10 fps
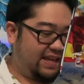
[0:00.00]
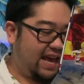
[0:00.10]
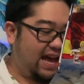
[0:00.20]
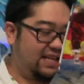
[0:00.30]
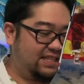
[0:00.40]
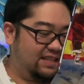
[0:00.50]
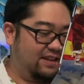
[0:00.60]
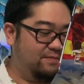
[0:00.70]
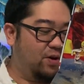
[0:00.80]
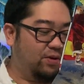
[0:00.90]
Kas
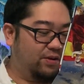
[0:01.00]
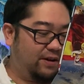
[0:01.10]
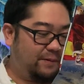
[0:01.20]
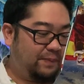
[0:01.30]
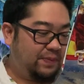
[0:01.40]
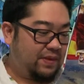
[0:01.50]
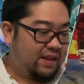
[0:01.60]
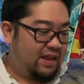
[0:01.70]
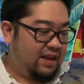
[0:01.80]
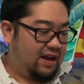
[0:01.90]
Limon.
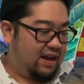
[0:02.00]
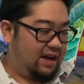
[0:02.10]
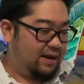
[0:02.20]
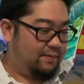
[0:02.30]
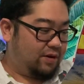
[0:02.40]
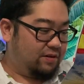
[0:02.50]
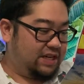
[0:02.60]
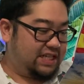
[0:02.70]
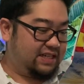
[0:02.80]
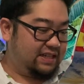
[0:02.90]
Um,
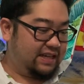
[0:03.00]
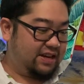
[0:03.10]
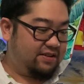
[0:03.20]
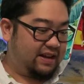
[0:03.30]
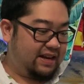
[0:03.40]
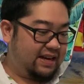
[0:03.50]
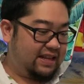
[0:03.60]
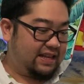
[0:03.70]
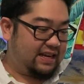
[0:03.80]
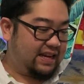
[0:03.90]
originally created
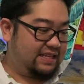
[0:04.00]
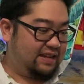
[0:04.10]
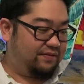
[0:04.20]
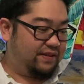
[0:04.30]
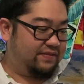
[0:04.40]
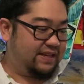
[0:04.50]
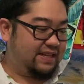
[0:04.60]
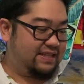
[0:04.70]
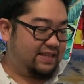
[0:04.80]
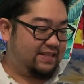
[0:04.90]
in the
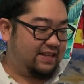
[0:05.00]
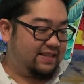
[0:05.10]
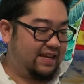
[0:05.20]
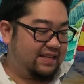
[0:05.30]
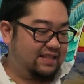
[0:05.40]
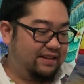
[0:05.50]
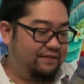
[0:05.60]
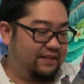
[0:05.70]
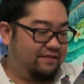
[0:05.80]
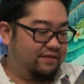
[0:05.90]
1950s, this intensely
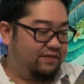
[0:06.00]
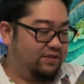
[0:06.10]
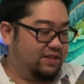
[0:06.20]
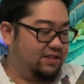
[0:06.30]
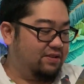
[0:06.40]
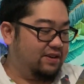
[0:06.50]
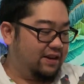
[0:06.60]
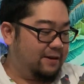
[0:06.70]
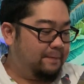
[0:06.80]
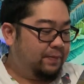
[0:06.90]
flavorful
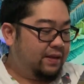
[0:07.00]
soda